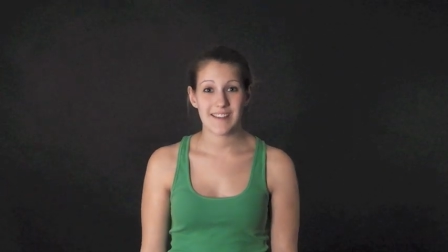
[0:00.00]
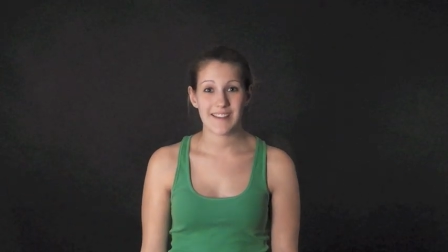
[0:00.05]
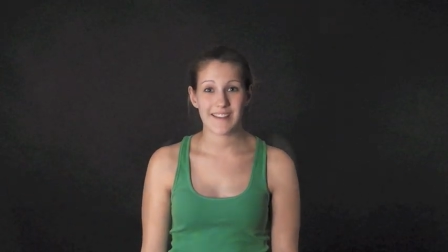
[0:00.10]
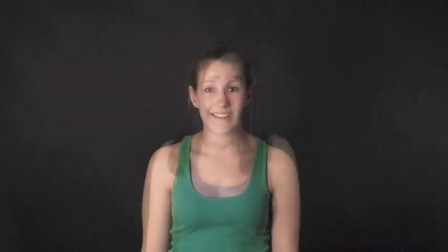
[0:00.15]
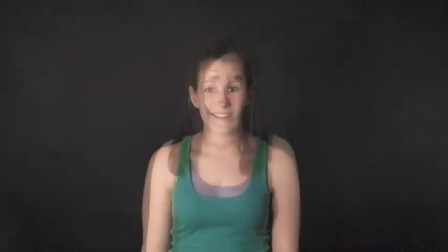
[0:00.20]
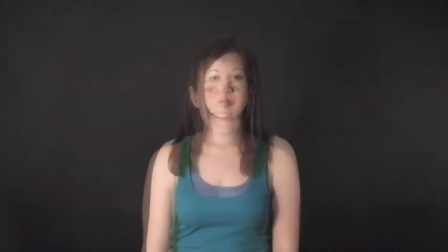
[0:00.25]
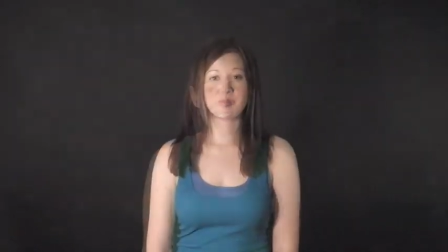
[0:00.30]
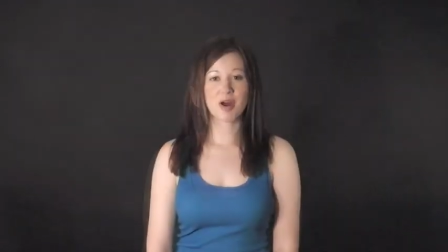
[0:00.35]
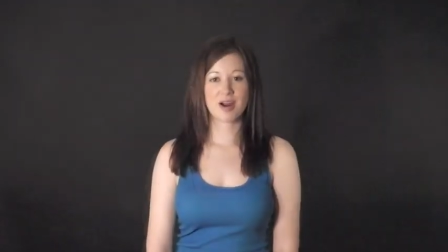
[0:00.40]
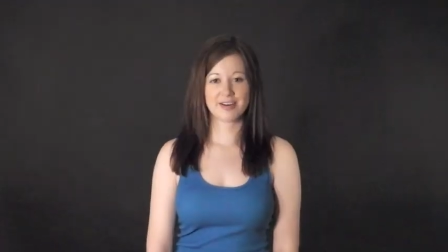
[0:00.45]

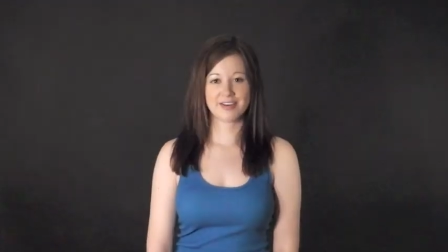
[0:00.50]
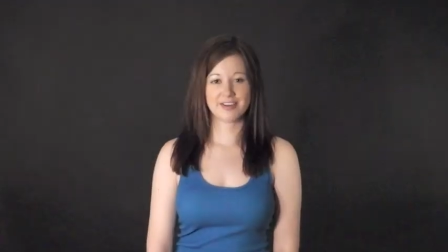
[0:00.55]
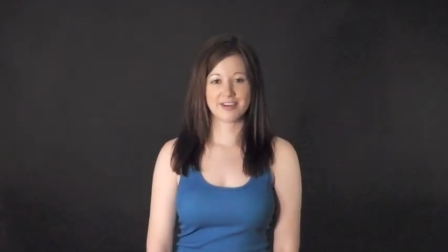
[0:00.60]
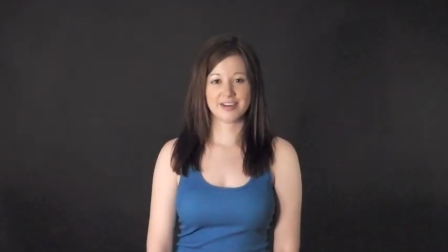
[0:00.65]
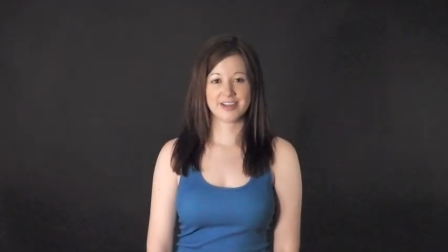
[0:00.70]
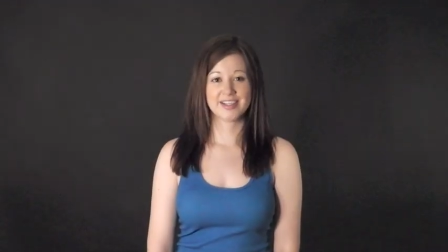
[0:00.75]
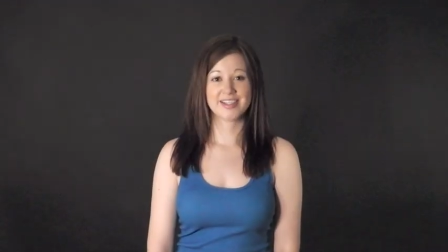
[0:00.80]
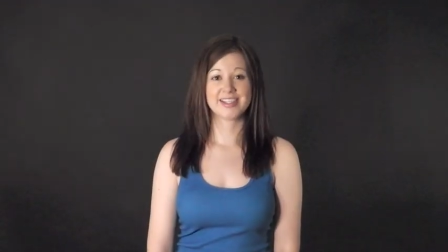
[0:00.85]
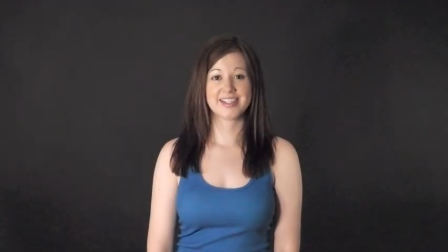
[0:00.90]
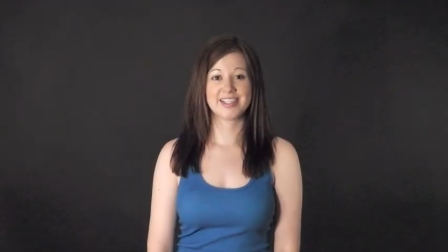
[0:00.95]
With a
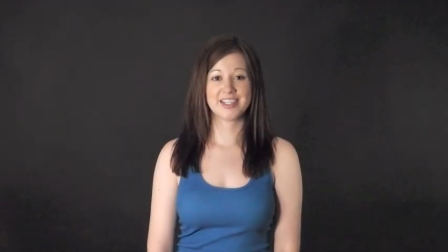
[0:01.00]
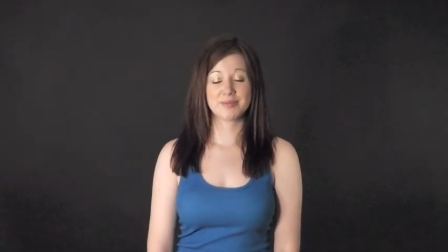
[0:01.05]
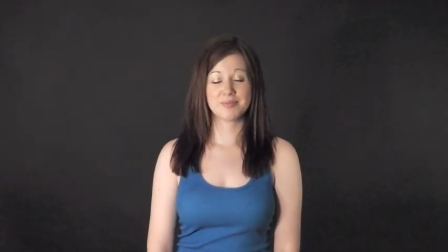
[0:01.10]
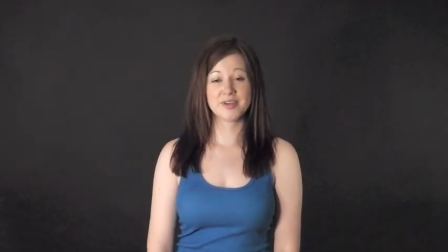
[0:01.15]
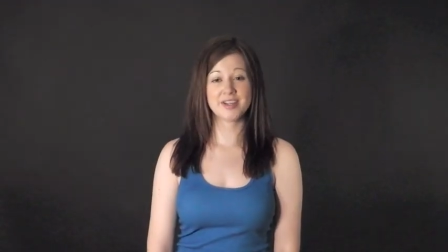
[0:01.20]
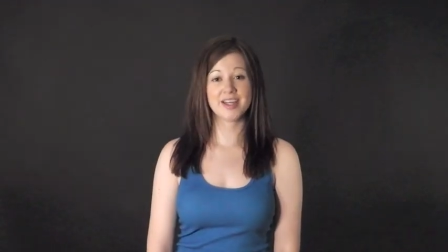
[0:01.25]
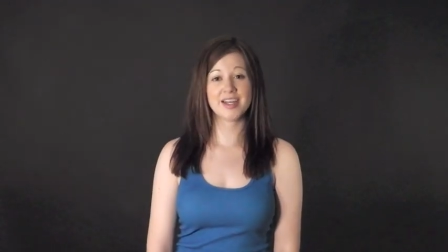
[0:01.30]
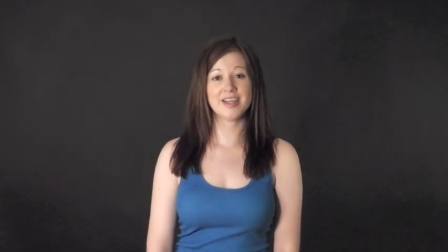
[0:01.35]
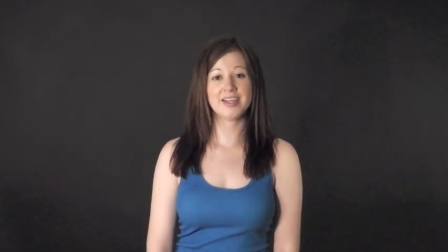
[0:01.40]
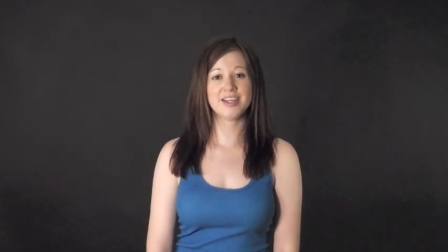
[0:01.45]
partner,
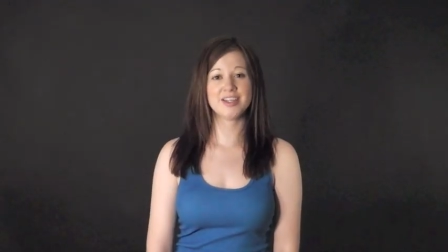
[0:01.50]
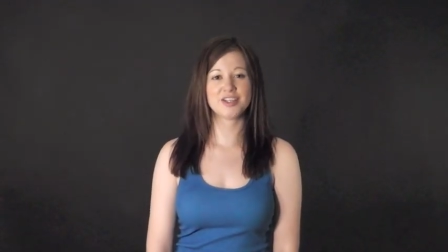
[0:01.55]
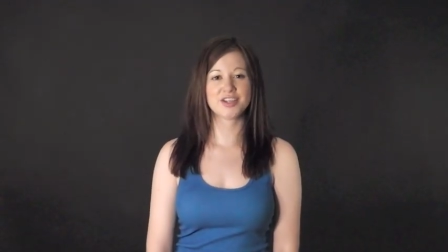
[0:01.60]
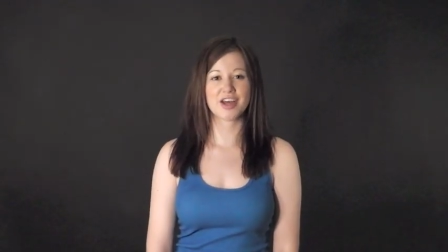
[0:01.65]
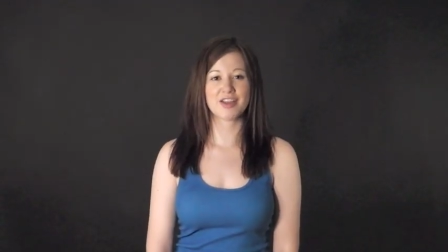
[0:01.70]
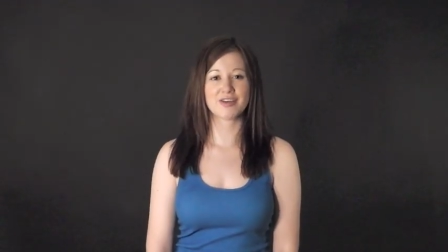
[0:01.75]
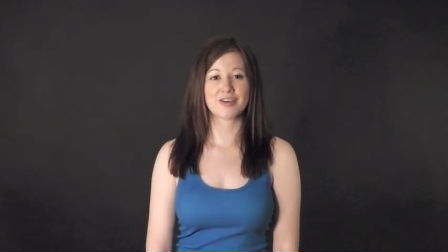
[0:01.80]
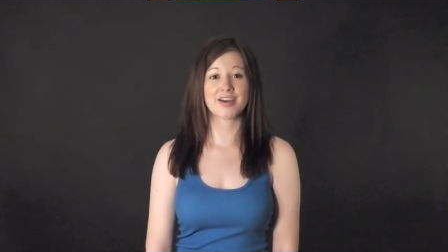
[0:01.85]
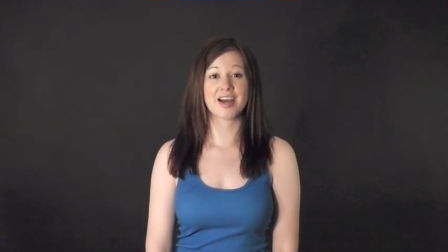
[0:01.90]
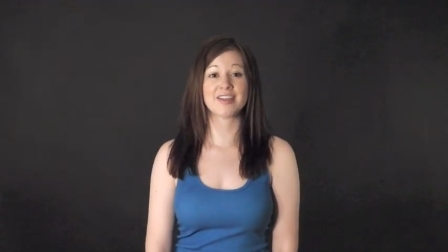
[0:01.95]
stimulating each
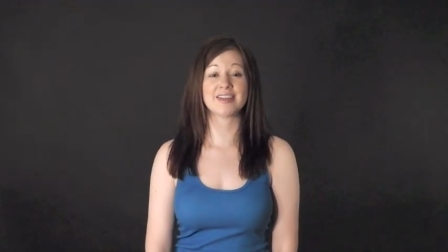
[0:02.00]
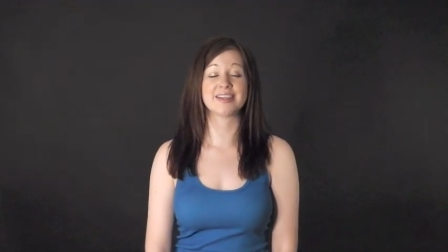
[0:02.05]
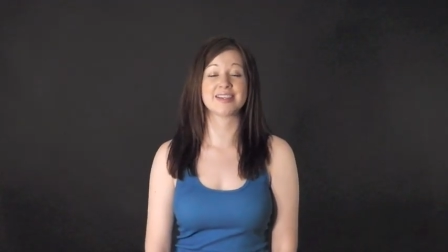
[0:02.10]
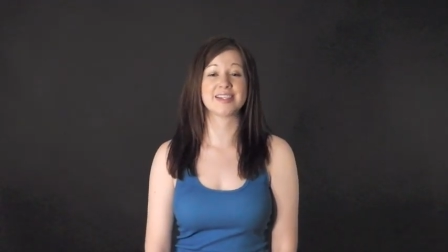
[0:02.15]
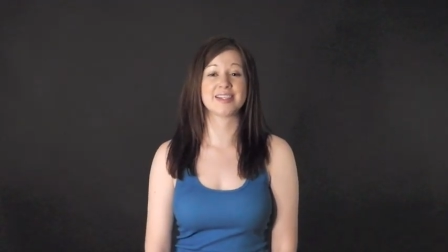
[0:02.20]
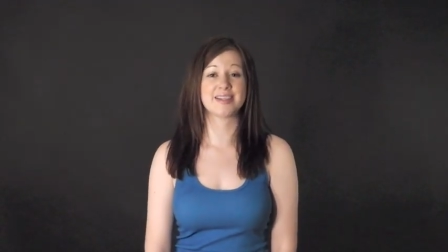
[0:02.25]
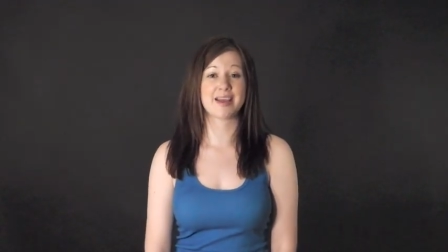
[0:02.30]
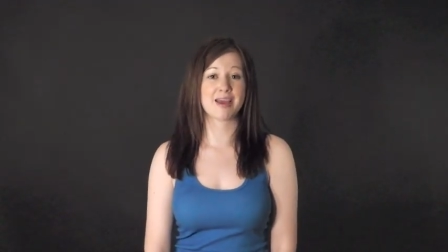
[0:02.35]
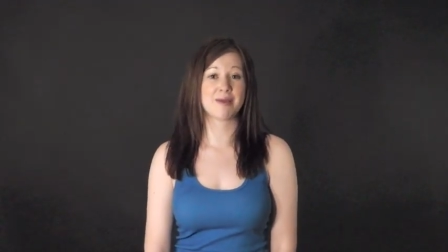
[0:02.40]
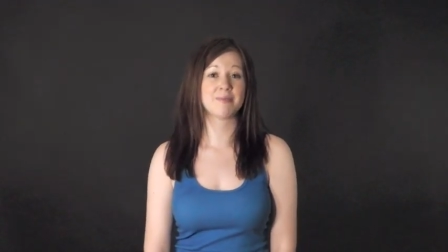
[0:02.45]
other at the
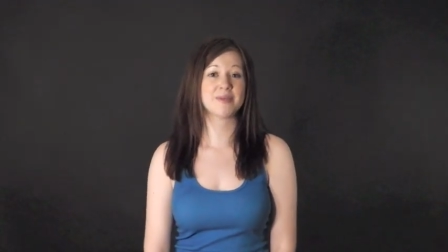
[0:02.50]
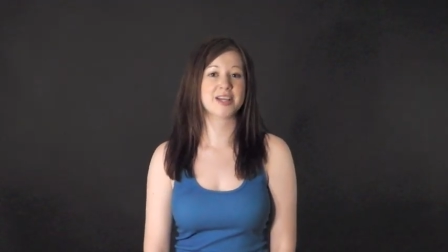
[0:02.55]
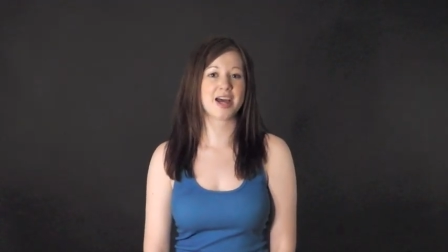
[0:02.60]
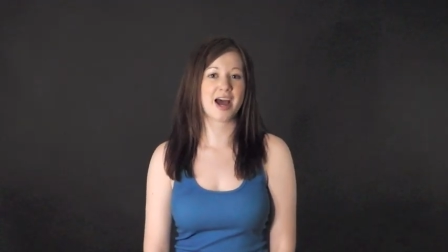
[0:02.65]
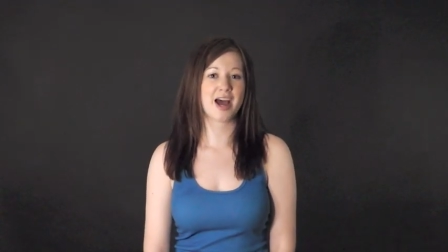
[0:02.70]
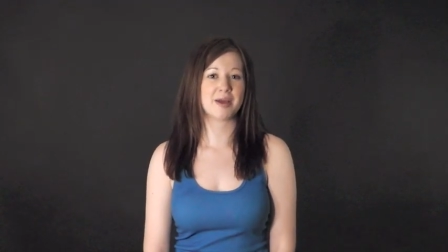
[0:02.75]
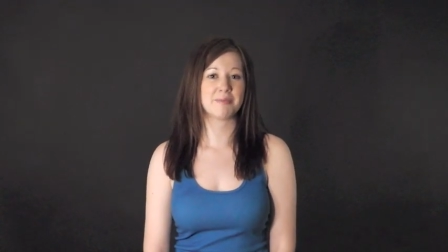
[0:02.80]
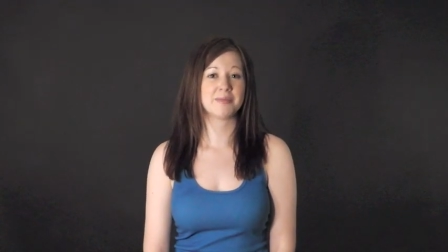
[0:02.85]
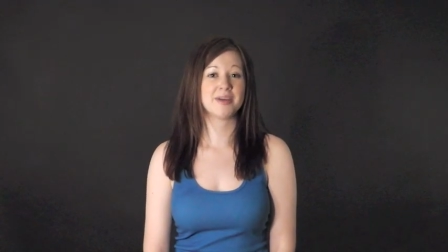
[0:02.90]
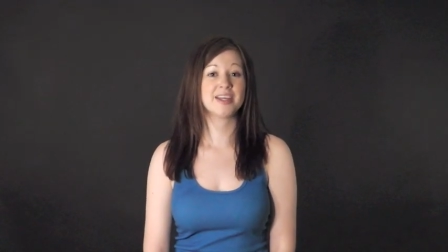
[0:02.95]
same
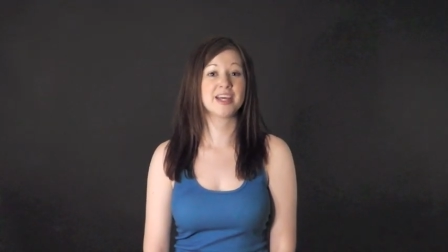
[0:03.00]
time